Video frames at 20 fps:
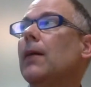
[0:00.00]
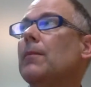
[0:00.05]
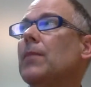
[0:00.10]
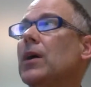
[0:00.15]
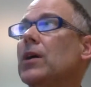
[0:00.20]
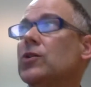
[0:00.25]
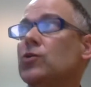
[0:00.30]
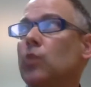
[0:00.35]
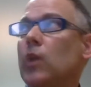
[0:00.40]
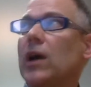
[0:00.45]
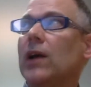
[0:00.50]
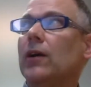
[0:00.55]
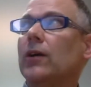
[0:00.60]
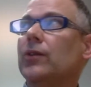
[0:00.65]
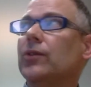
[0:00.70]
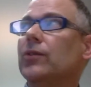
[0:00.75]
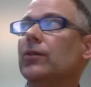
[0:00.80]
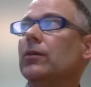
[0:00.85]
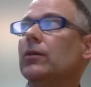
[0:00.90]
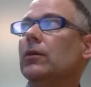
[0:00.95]
as well
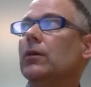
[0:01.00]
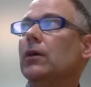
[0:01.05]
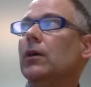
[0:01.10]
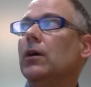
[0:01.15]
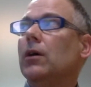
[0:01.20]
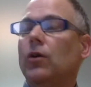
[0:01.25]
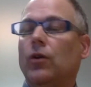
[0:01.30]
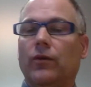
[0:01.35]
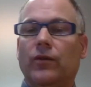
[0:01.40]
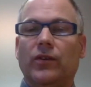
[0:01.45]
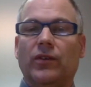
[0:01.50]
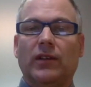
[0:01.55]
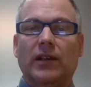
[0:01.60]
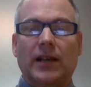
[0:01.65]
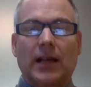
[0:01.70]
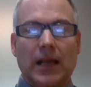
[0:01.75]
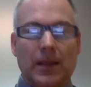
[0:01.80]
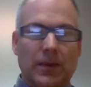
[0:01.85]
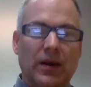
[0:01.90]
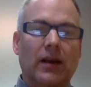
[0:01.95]
as obviously
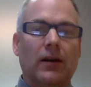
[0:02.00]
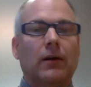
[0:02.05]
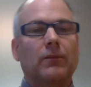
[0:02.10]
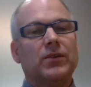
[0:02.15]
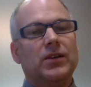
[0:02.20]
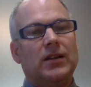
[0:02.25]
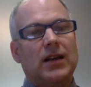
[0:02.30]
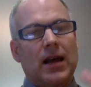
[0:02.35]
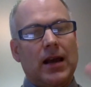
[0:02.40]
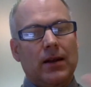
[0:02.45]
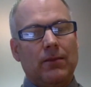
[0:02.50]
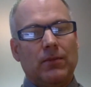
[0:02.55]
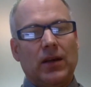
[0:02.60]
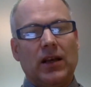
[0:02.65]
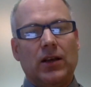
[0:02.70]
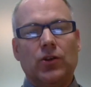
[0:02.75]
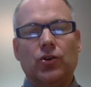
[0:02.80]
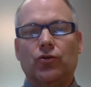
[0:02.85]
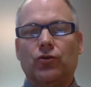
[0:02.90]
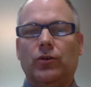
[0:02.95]
keeping it up to date,
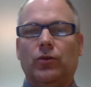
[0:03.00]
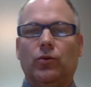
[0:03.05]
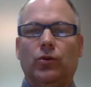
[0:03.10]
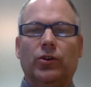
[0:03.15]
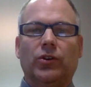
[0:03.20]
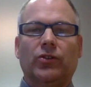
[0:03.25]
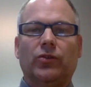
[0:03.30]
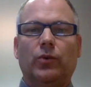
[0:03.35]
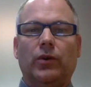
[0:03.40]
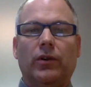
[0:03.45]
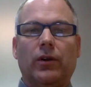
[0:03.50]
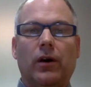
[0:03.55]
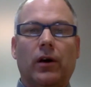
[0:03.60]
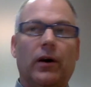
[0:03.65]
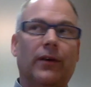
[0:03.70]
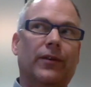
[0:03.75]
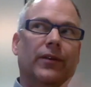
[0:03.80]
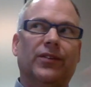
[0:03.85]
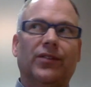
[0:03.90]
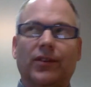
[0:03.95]
making sure it works with
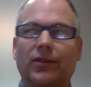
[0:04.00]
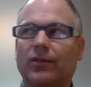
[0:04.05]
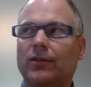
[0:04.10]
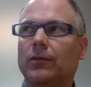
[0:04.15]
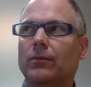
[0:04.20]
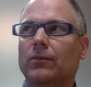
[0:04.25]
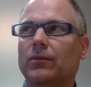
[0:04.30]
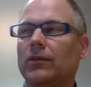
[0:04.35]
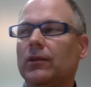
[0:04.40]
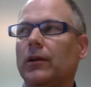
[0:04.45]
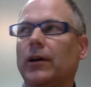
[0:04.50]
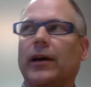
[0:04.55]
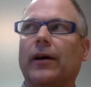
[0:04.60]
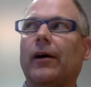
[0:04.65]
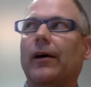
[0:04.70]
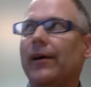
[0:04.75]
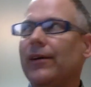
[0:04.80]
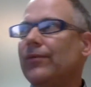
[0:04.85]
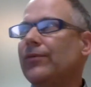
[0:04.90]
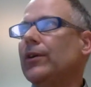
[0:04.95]
other systems like
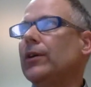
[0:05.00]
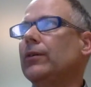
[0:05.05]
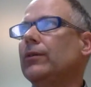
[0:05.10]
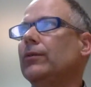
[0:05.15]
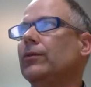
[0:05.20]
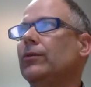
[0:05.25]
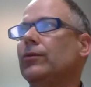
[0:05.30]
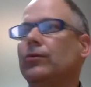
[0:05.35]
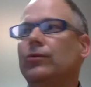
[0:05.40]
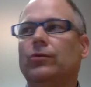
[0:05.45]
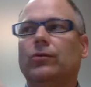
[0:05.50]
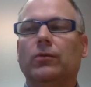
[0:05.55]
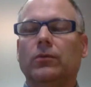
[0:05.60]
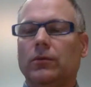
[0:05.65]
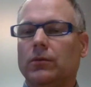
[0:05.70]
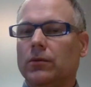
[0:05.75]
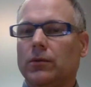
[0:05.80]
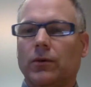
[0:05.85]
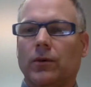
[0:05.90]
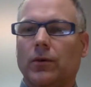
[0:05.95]
iPhones or
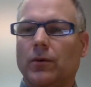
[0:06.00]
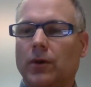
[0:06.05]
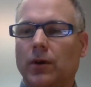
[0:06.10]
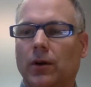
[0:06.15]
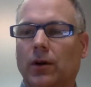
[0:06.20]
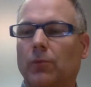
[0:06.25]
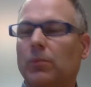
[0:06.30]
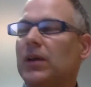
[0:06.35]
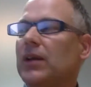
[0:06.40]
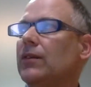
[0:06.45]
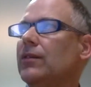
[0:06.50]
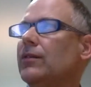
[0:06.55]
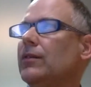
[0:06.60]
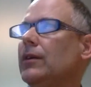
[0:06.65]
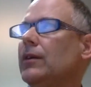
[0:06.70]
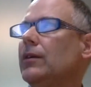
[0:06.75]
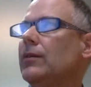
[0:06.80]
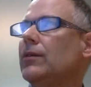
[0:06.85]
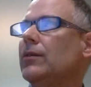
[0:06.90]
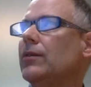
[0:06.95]

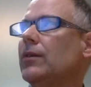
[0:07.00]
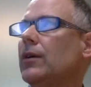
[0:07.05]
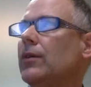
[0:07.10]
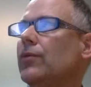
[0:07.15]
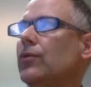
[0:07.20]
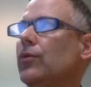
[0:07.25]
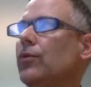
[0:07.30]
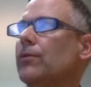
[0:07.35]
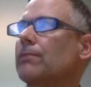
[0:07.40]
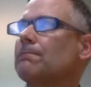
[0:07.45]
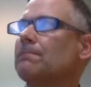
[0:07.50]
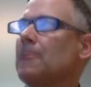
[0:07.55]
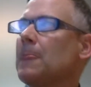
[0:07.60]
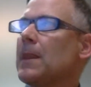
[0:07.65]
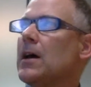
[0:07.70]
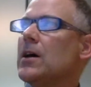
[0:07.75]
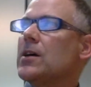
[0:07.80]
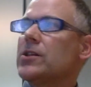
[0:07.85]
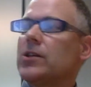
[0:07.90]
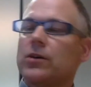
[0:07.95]
PCs and so forth.
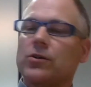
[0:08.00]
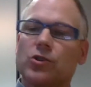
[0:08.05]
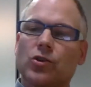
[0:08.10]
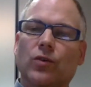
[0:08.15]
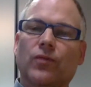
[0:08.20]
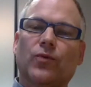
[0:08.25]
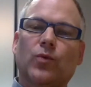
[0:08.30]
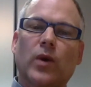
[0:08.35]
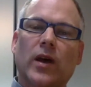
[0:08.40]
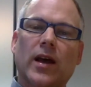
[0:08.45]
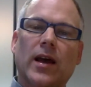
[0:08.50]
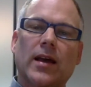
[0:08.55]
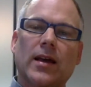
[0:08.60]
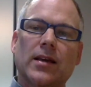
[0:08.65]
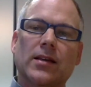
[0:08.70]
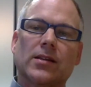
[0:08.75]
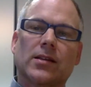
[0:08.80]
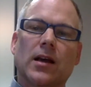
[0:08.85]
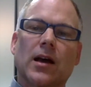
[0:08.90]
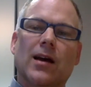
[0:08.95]
So software
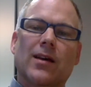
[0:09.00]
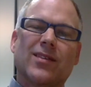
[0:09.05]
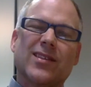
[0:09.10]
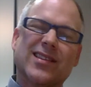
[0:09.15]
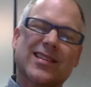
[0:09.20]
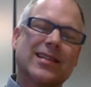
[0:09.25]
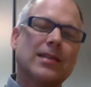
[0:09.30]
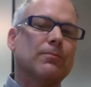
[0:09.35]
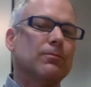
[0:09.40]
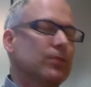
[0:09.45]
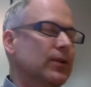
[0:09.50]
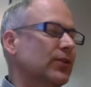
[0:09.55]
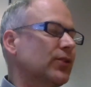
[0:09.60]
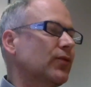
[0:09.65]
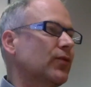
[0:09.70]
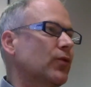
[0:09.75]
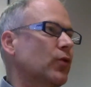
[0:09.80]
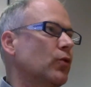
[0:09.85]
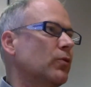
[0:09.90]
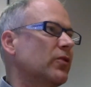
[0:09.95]
is the
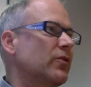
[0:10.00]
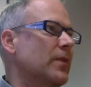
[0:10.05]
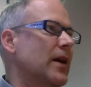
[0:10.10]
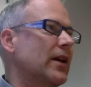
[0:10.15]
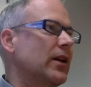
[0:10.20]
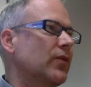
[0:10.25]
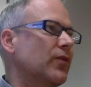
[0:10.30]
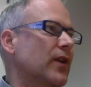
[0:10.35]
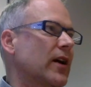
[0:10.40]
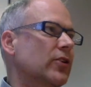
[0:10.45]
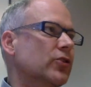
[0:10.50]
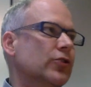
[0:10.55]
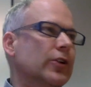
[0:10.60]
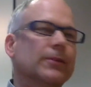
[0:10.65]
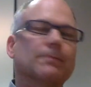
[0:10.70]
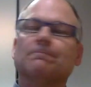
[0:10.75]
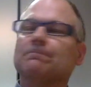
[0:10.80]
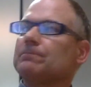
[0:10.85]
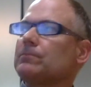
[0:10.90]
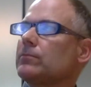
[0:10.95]
simplest form of manufacturing.
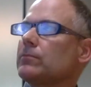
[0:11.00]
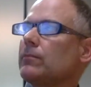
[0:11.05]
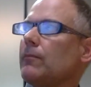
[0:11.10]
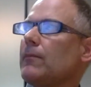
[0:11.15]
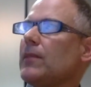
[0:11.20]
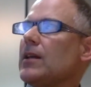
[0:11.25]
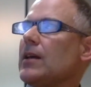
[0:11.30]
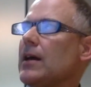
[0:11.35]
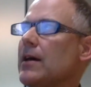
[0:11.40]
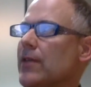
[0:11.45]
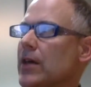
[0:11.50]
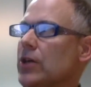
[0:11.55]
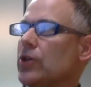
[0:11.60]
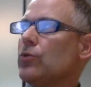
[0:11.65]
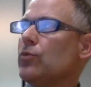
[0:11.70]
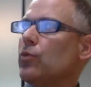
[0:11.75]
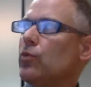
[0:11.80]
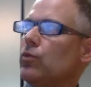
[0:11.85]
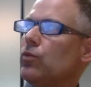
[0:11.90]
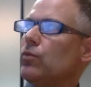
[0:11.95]
And then
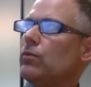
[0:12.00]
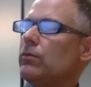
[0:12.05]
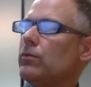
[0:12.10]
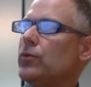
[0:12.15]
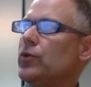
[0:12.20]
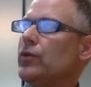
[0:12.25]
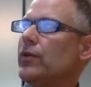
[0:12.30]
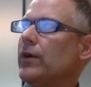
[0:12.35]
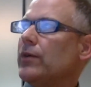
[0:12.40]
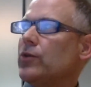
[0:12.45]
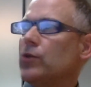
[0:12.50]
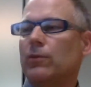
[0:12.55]
you move up to a